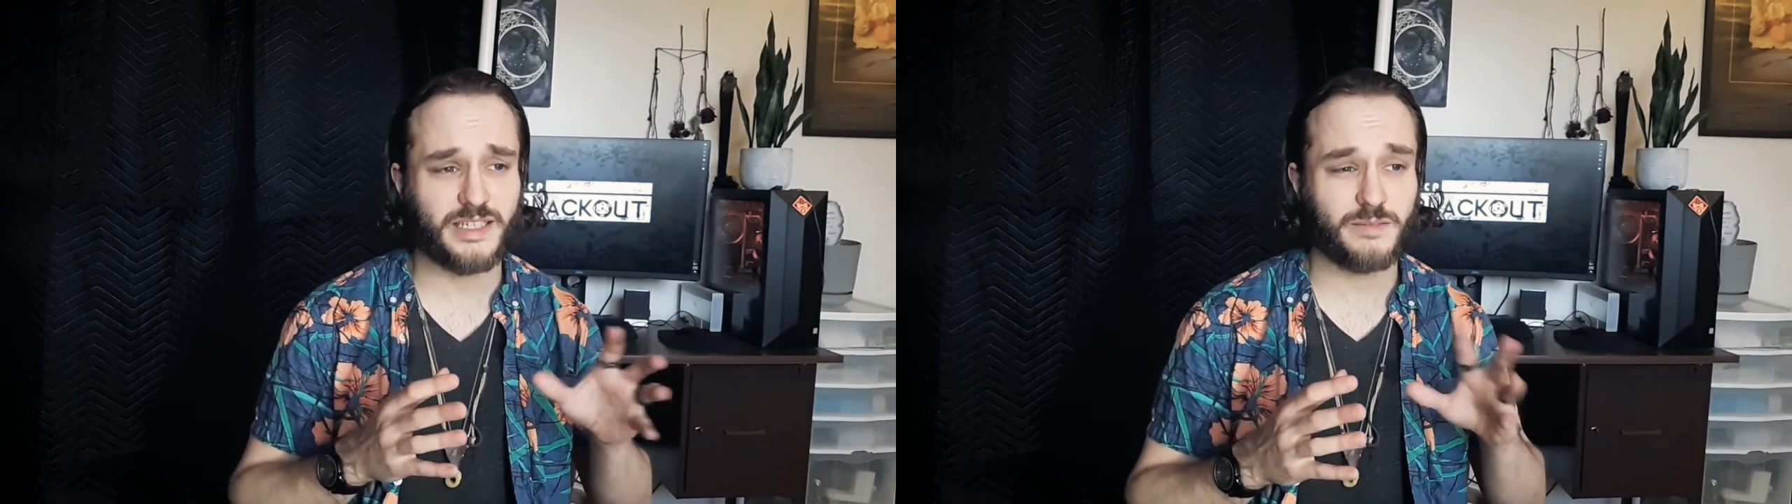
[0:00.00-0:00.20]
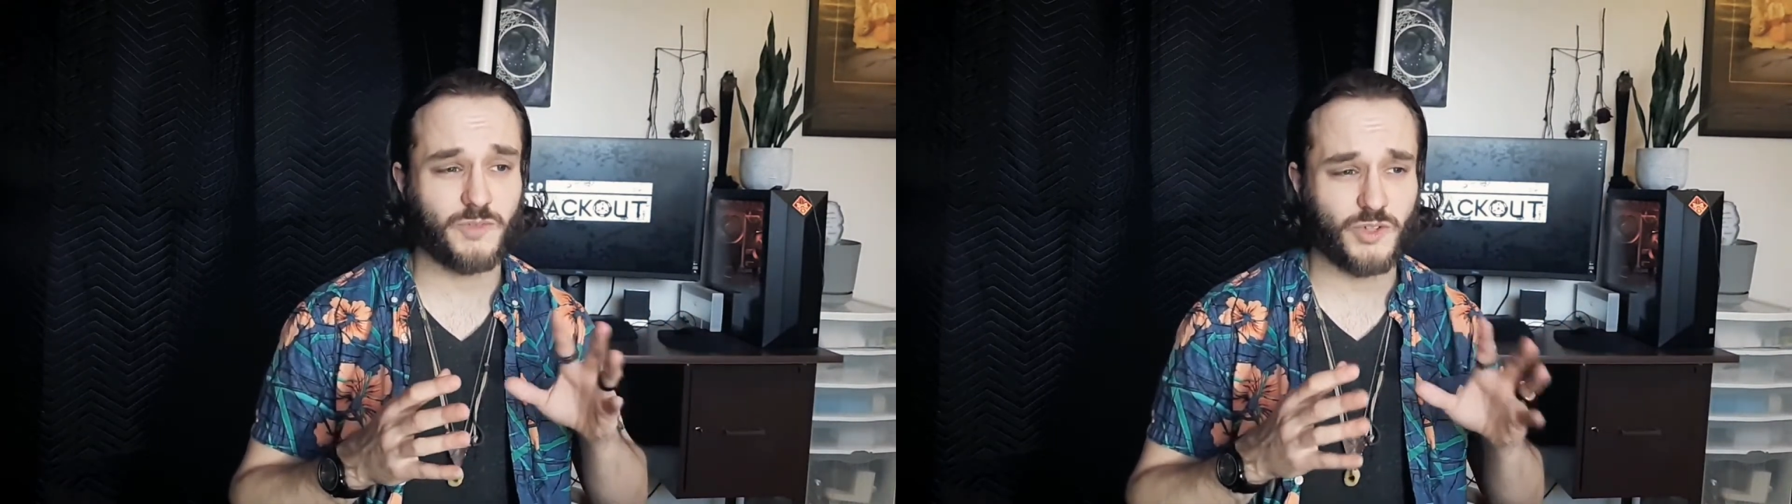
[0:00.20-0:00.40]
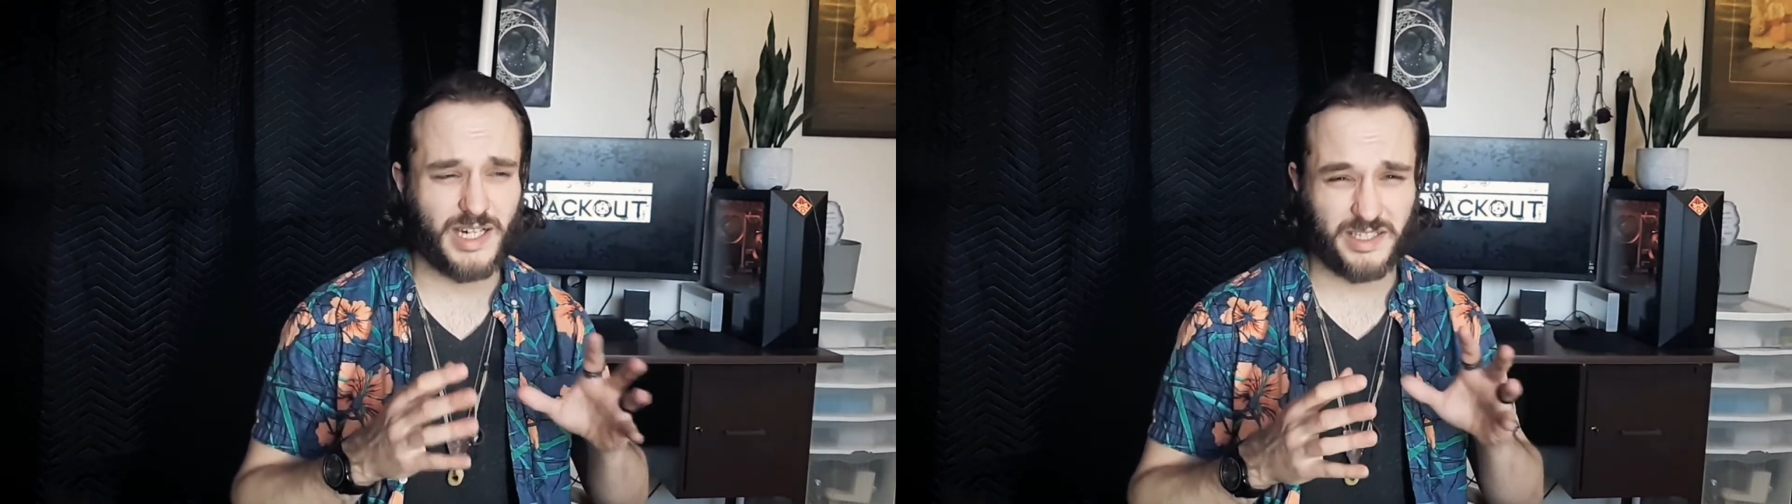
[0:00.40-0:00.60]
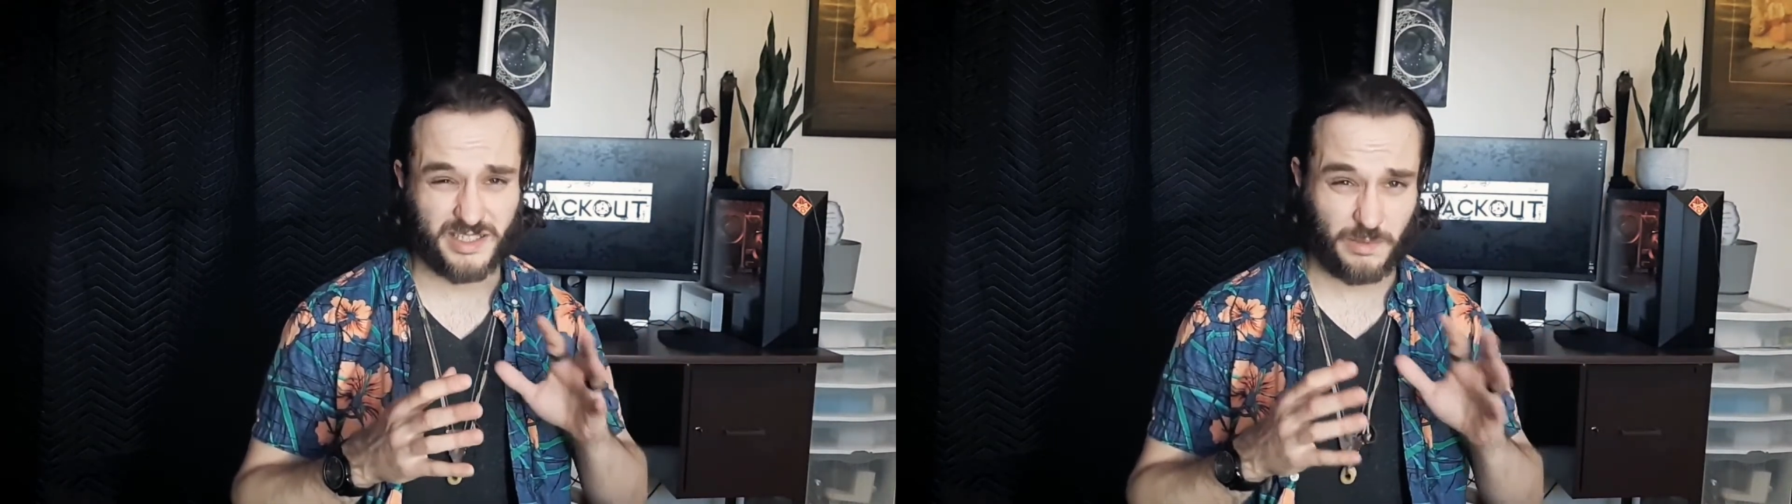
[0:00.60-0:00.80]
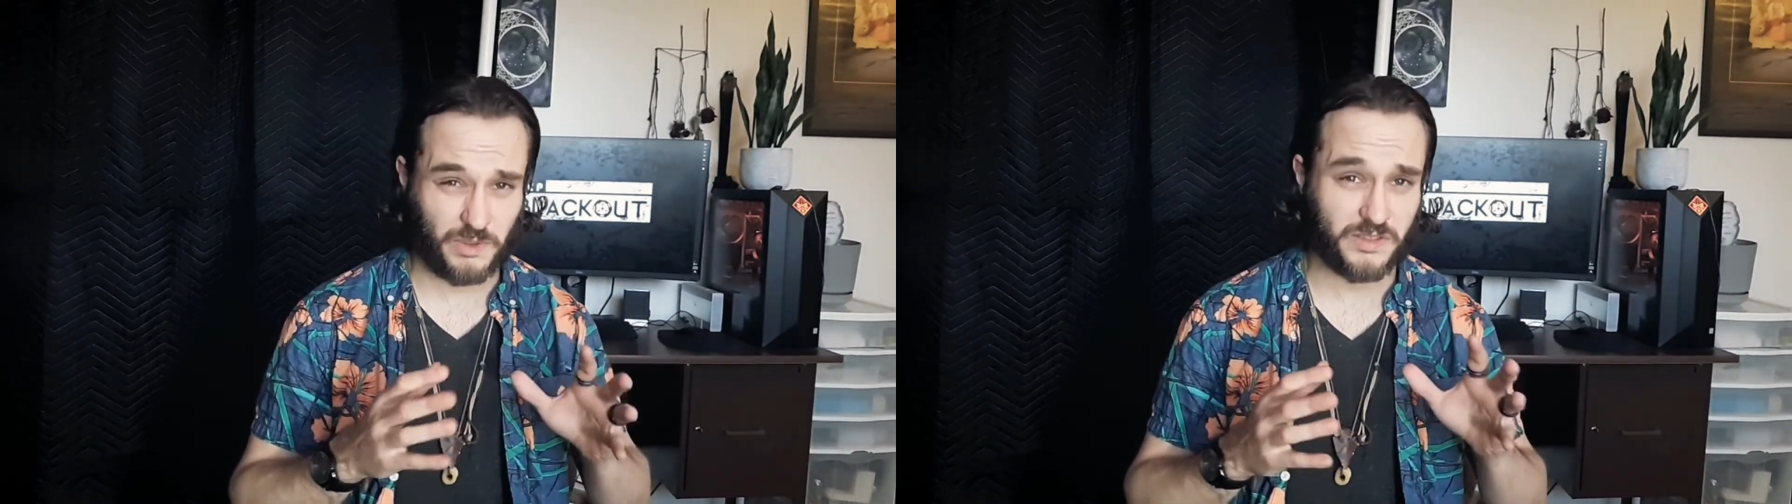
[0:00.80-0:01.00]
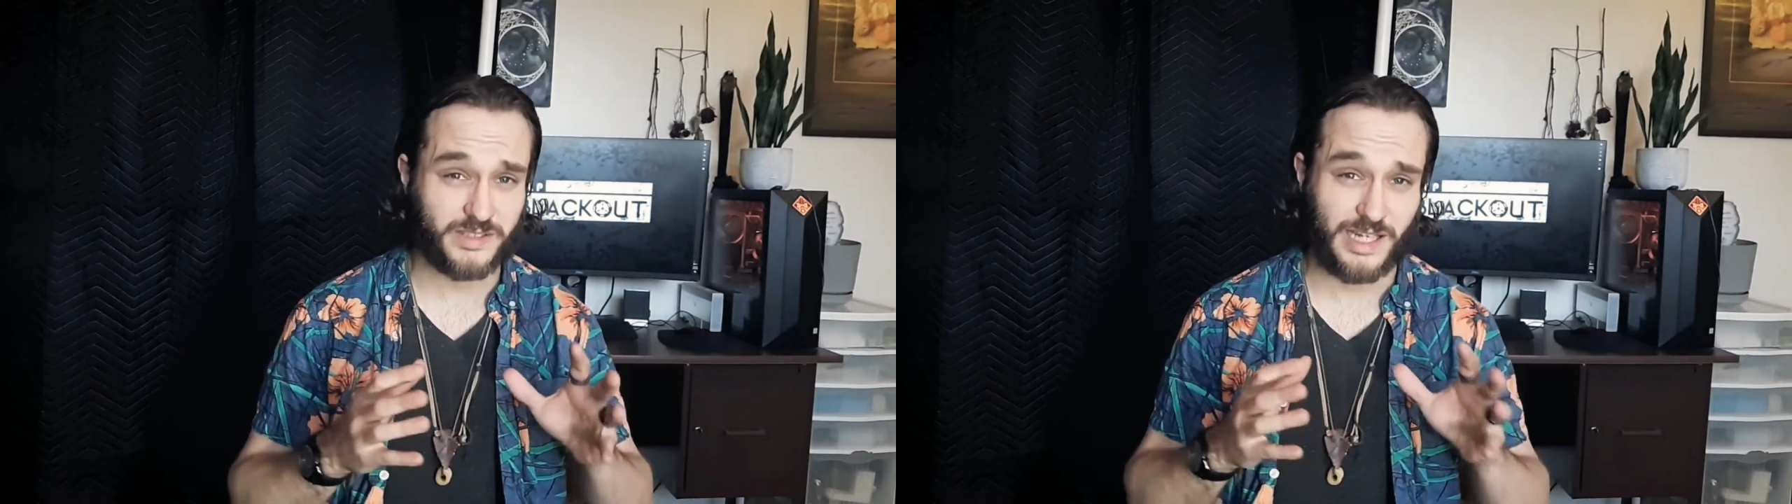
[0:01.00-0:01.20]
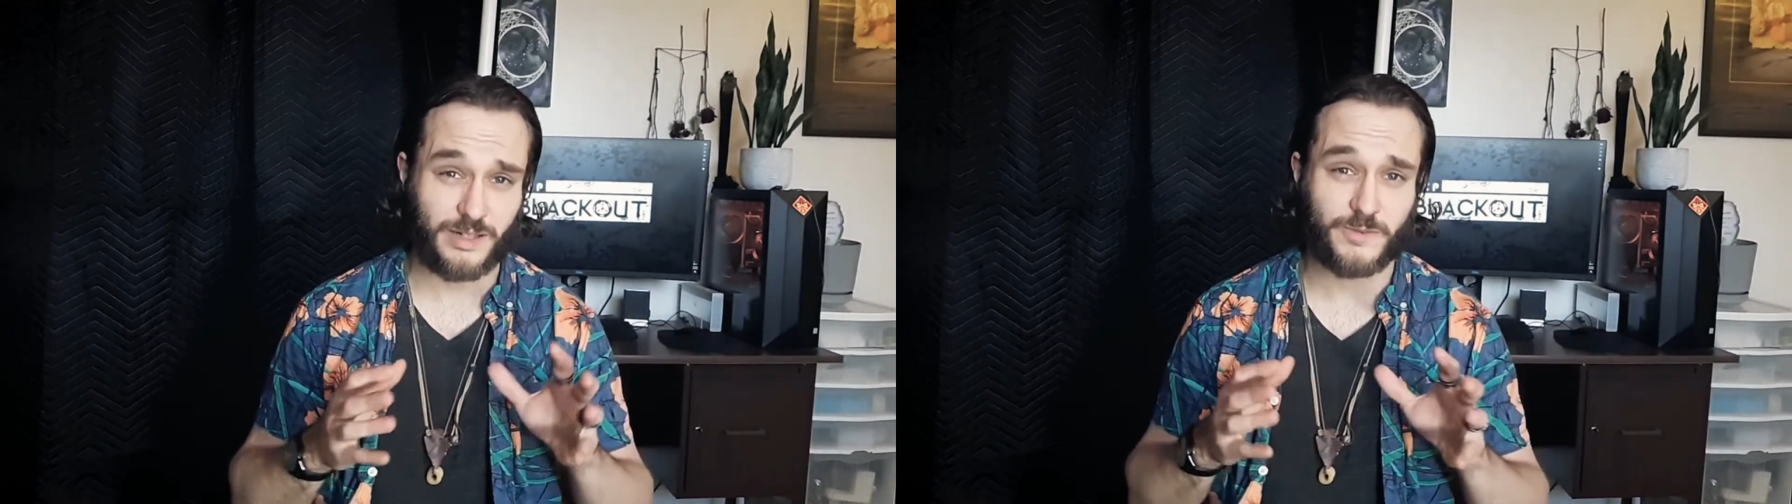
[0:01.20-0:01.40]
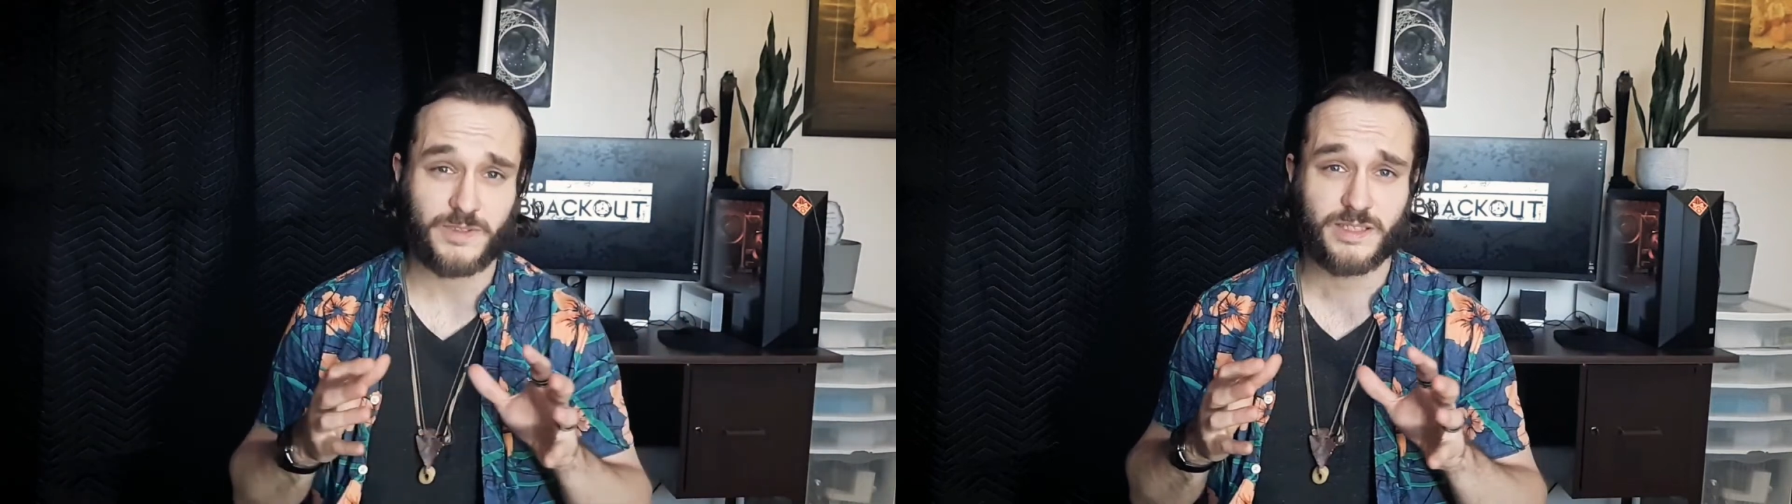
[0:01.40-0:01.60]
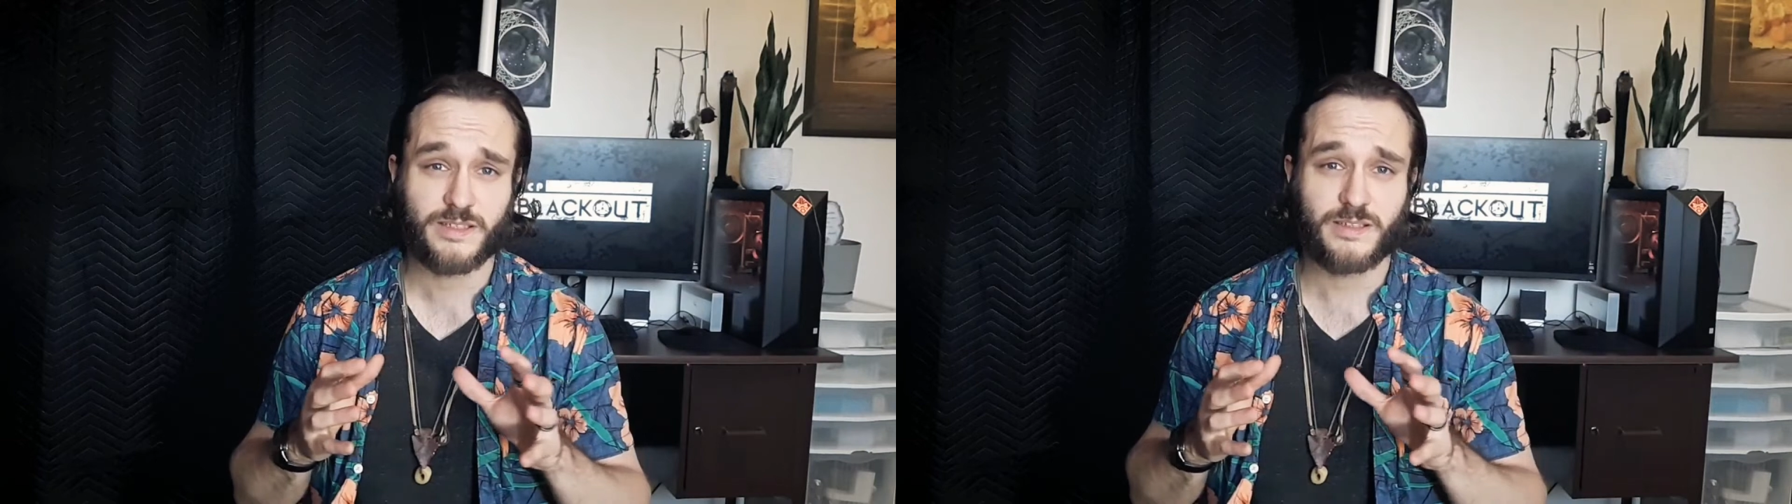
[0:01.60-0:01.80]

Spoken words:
can create a similar sound.